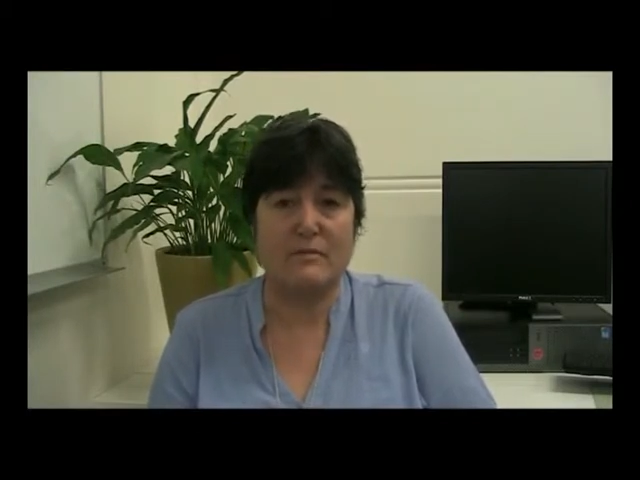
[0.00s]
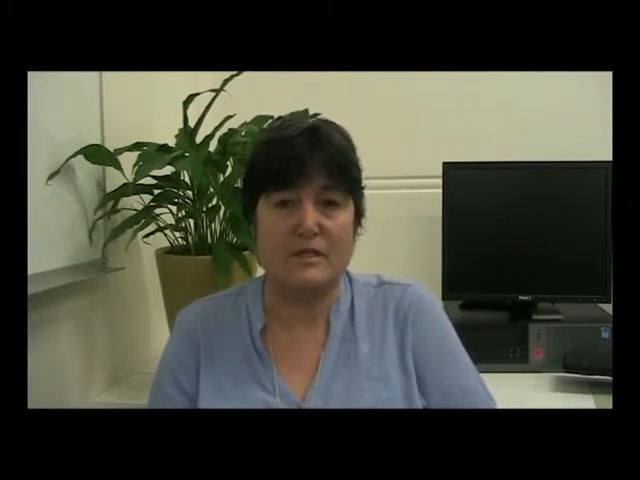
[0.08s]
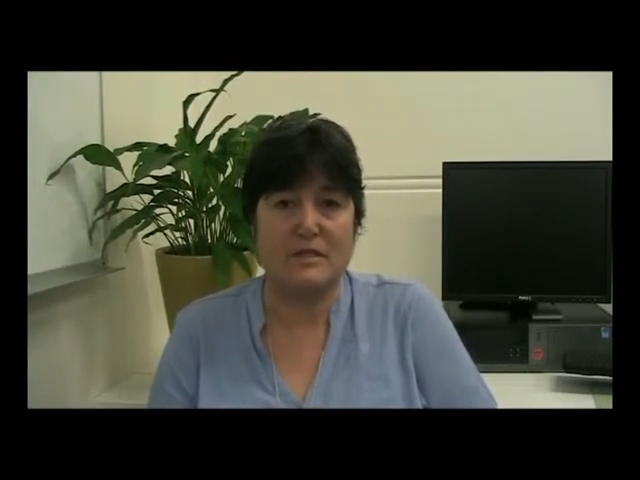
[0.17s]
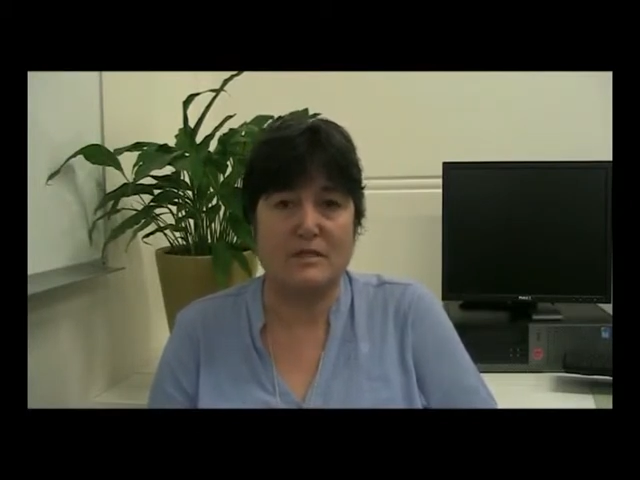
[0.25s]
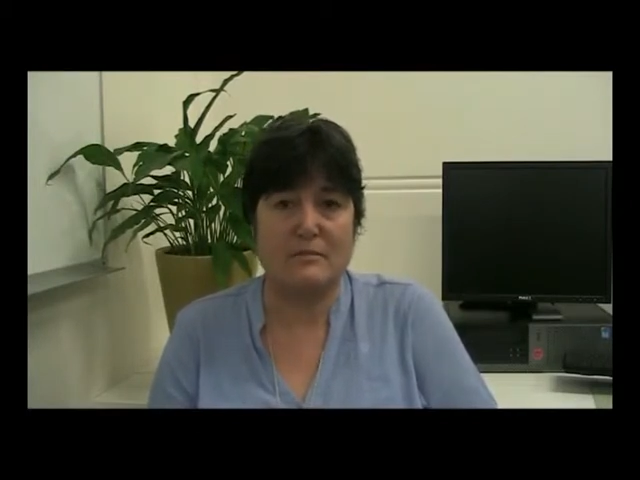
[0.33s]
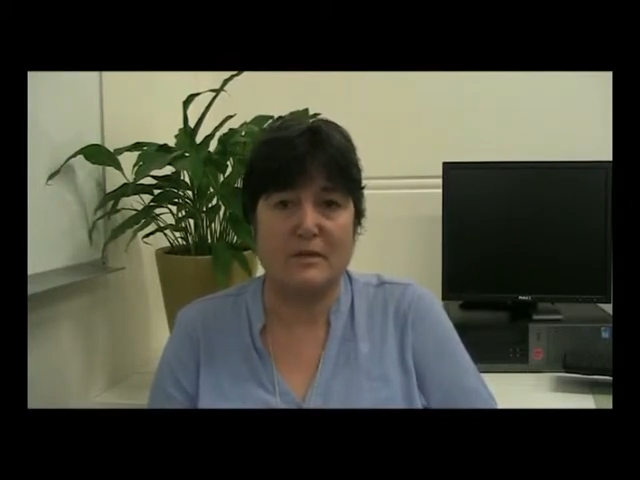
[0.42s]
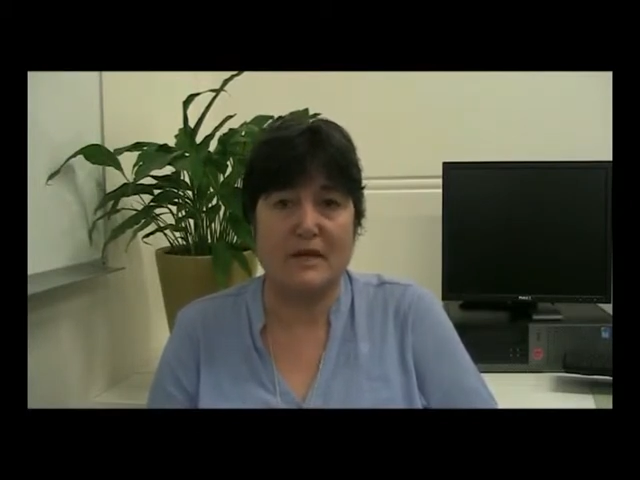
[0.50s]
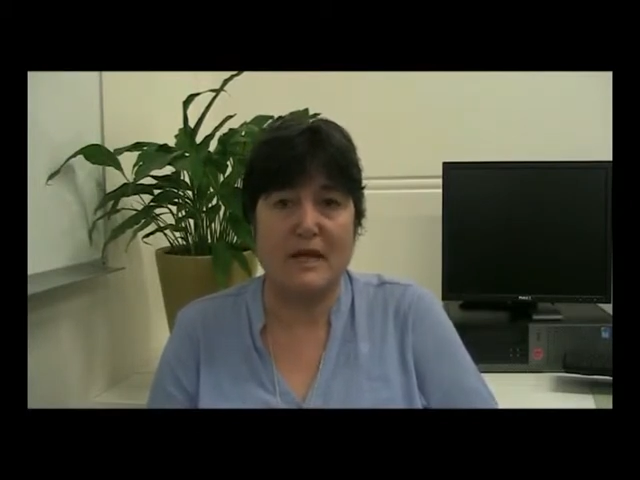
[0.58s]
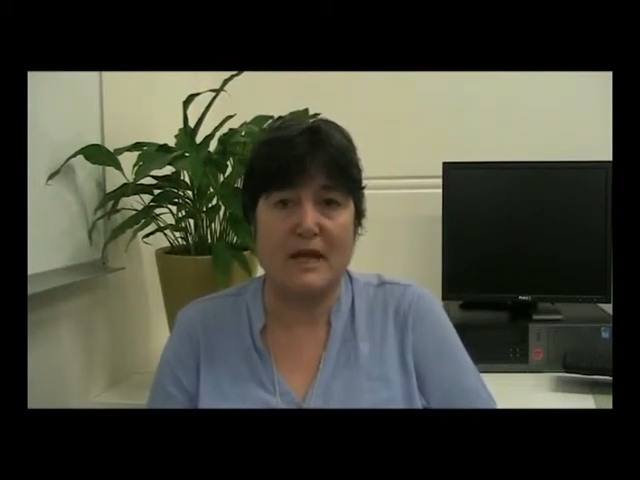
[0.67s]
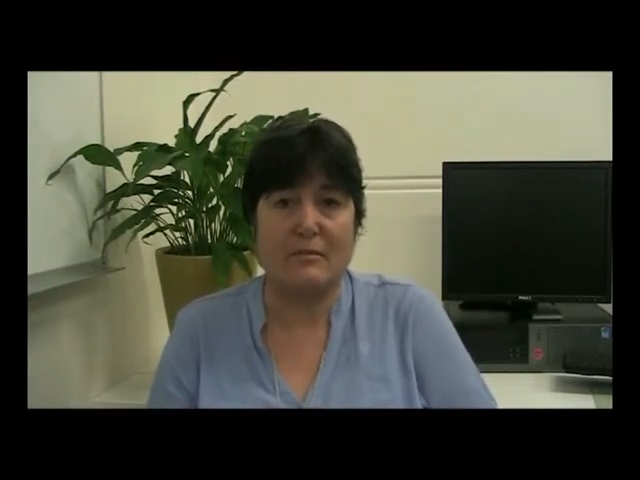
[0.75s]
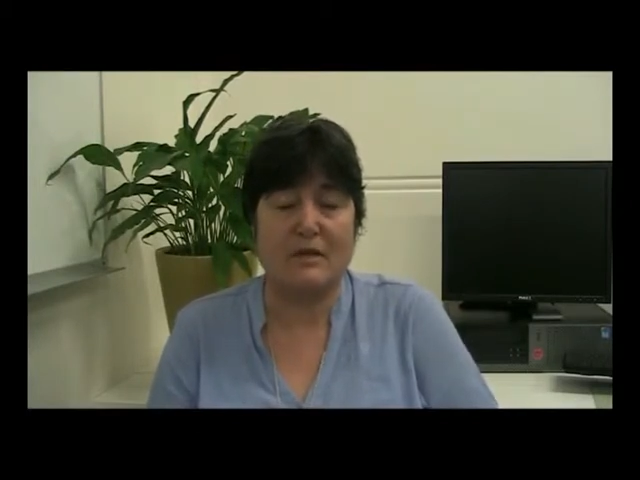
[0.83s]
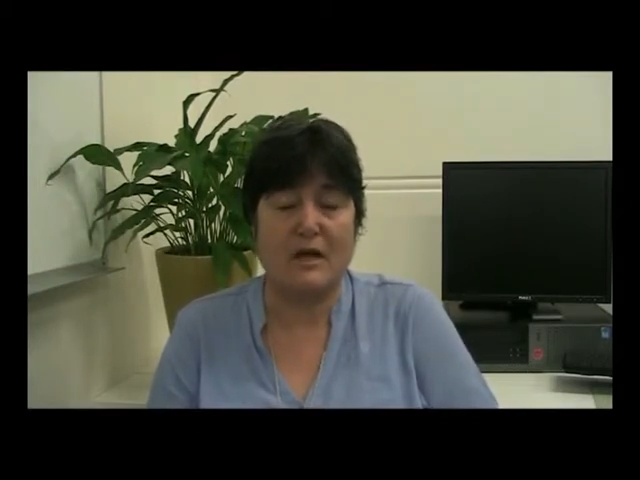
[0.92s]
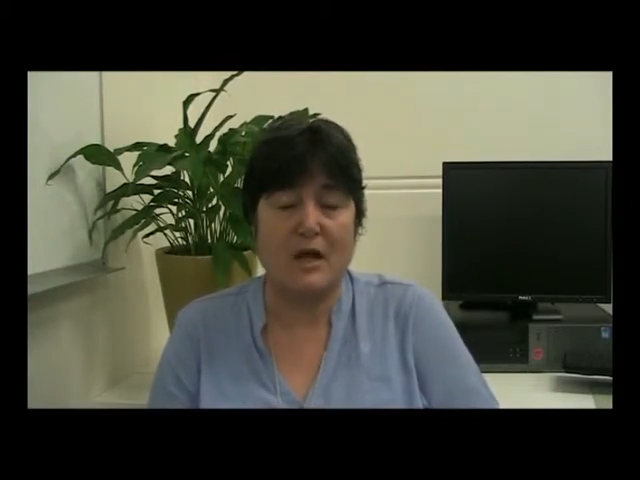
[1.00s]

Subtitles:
just became